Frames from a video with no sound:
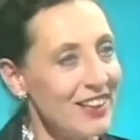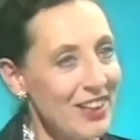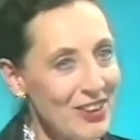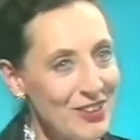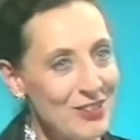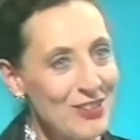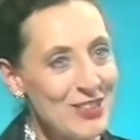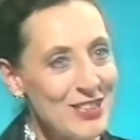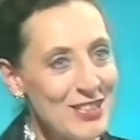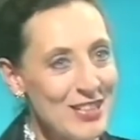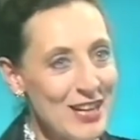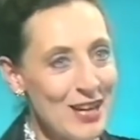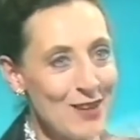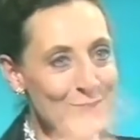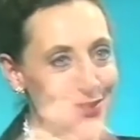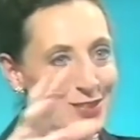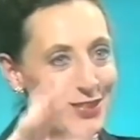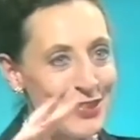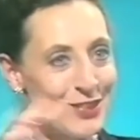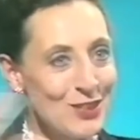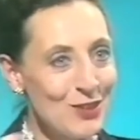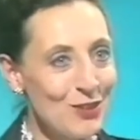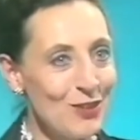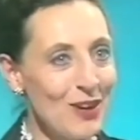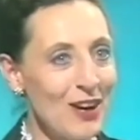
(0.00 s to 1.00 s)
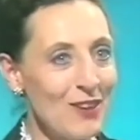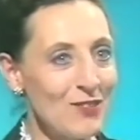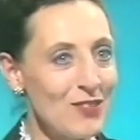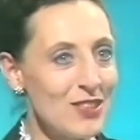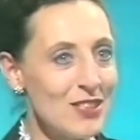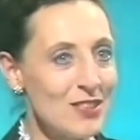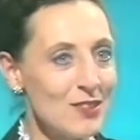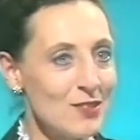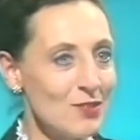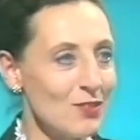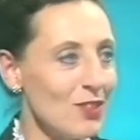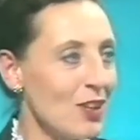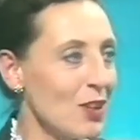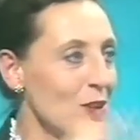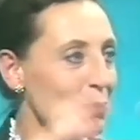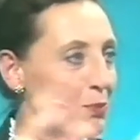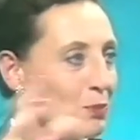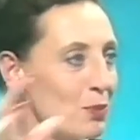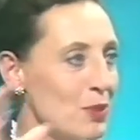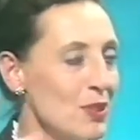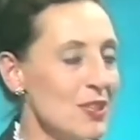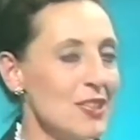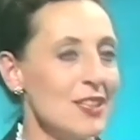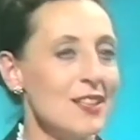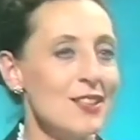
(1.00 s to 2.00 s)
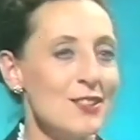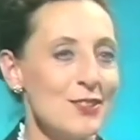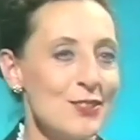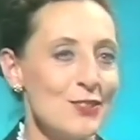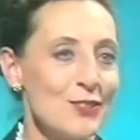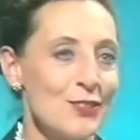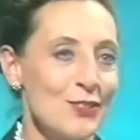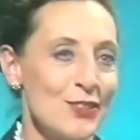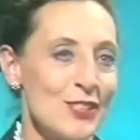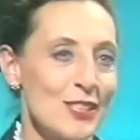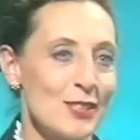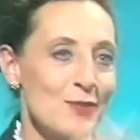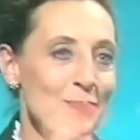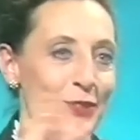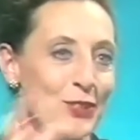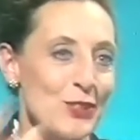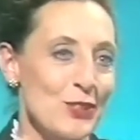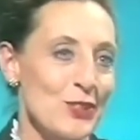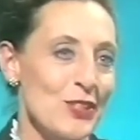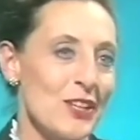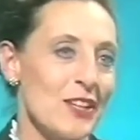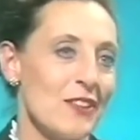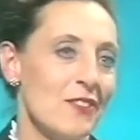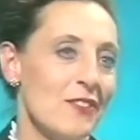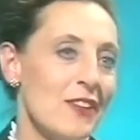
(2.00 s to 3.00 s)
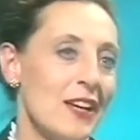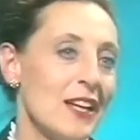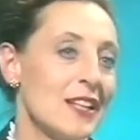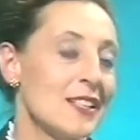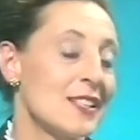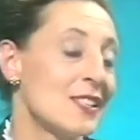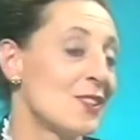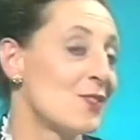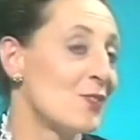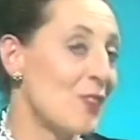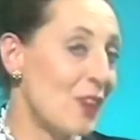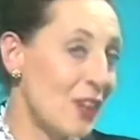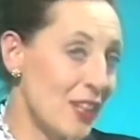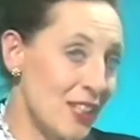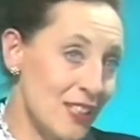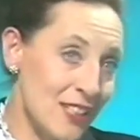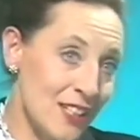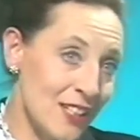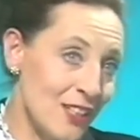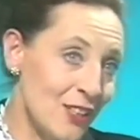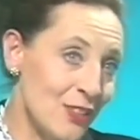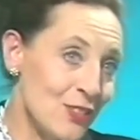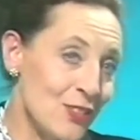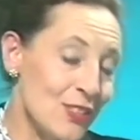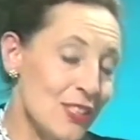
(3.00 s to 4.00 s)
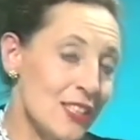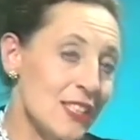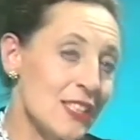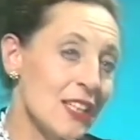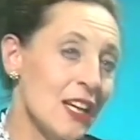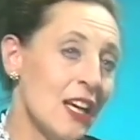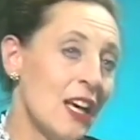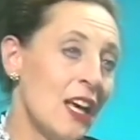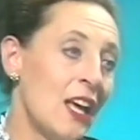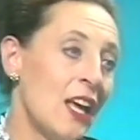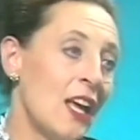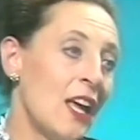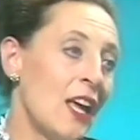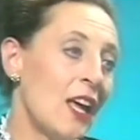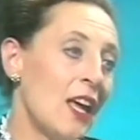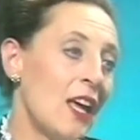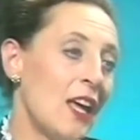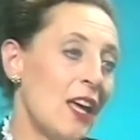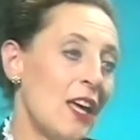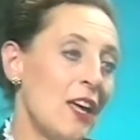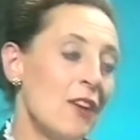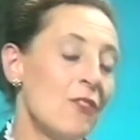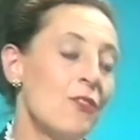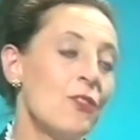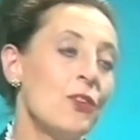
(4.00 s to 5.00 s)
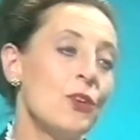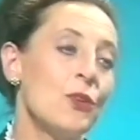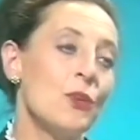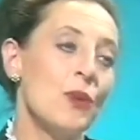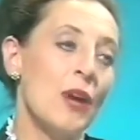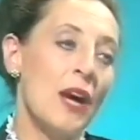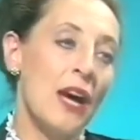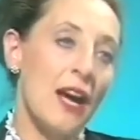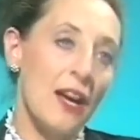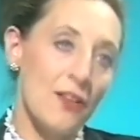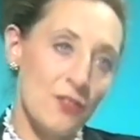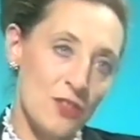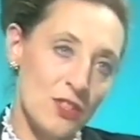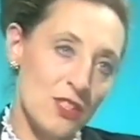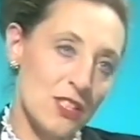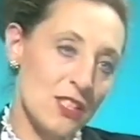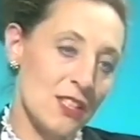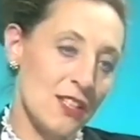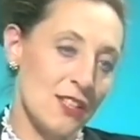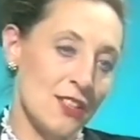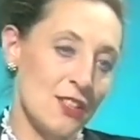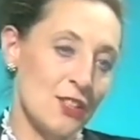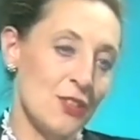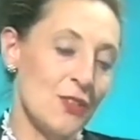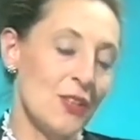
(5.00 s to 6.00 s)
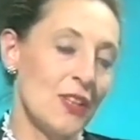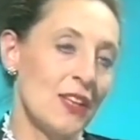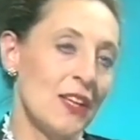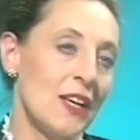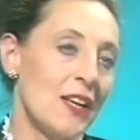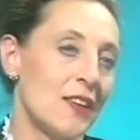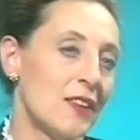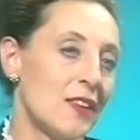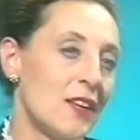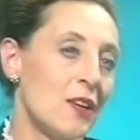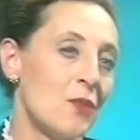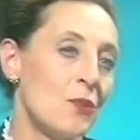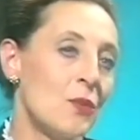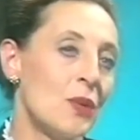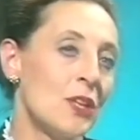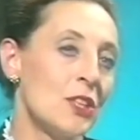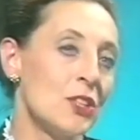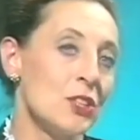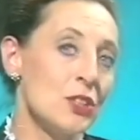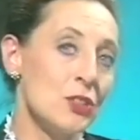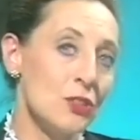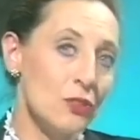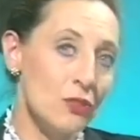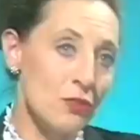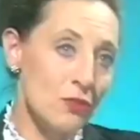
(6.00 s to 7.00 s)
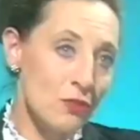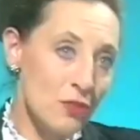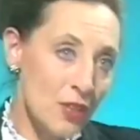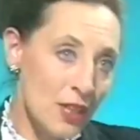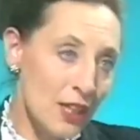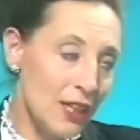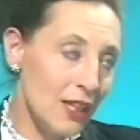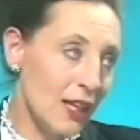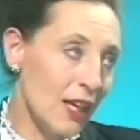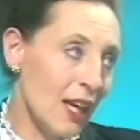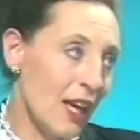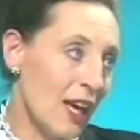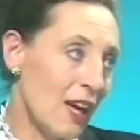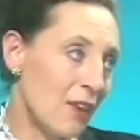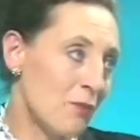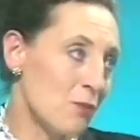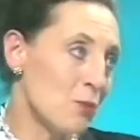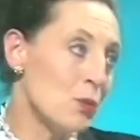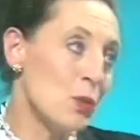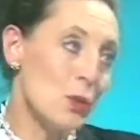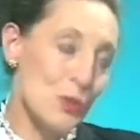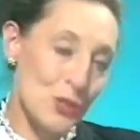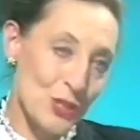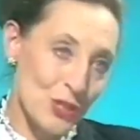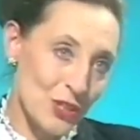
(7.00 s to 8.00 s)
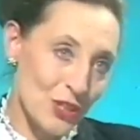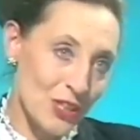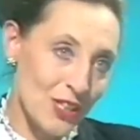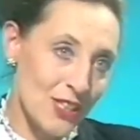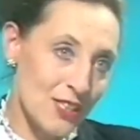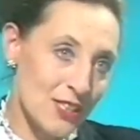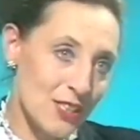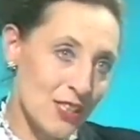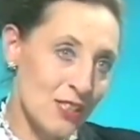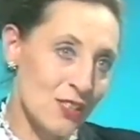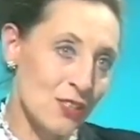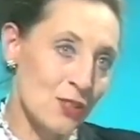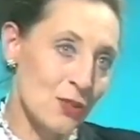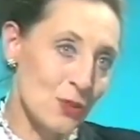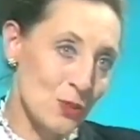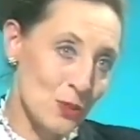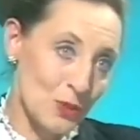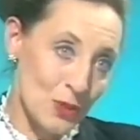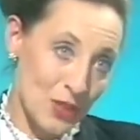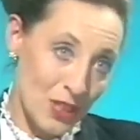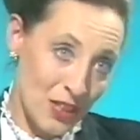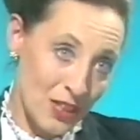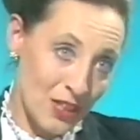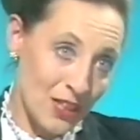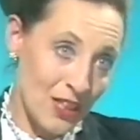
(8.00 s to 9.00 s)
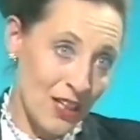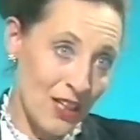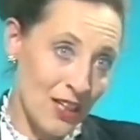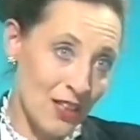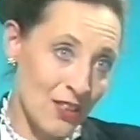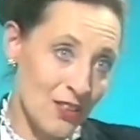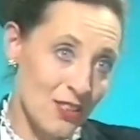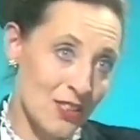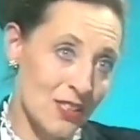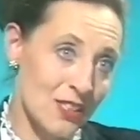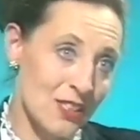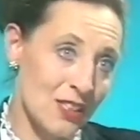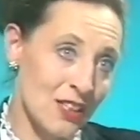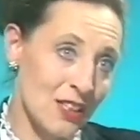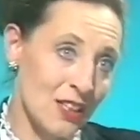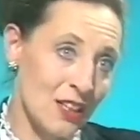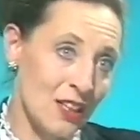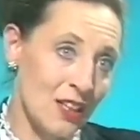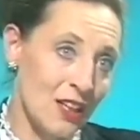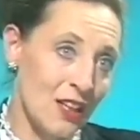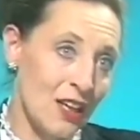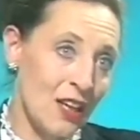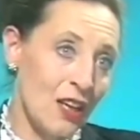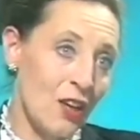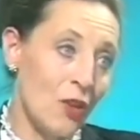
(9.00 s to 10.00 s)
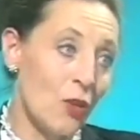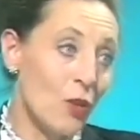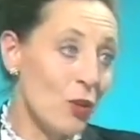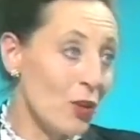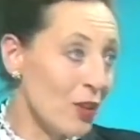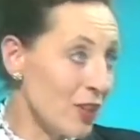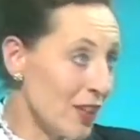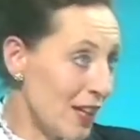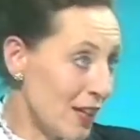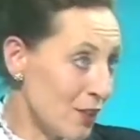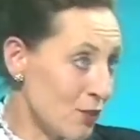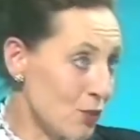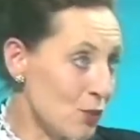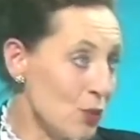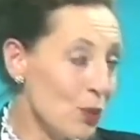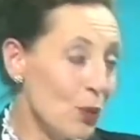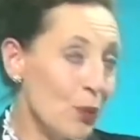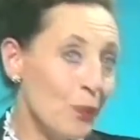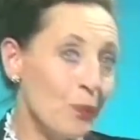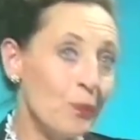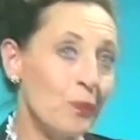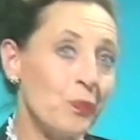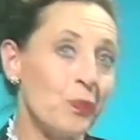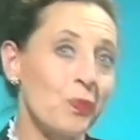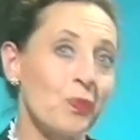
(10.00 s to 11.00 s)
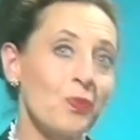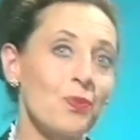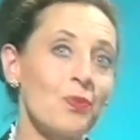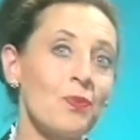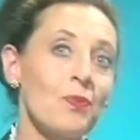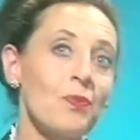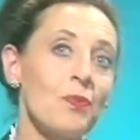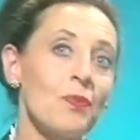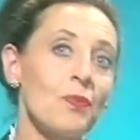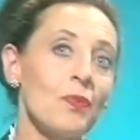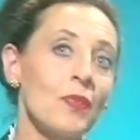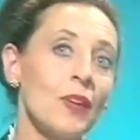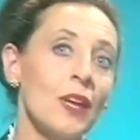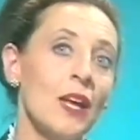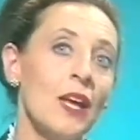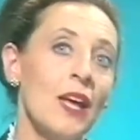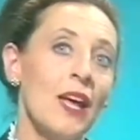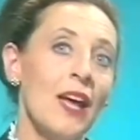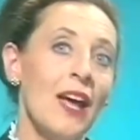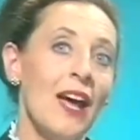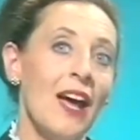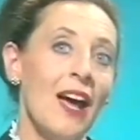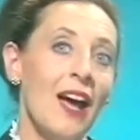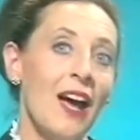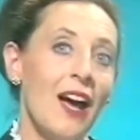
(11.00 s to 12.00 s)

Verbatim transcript: and another adapter, so you have this rather pretty sort of Christmas mm. tree effect. It's very dangerous if you have to start doing that, then one should really have more sockets installed in the house mm -hmm. or in that room. Right.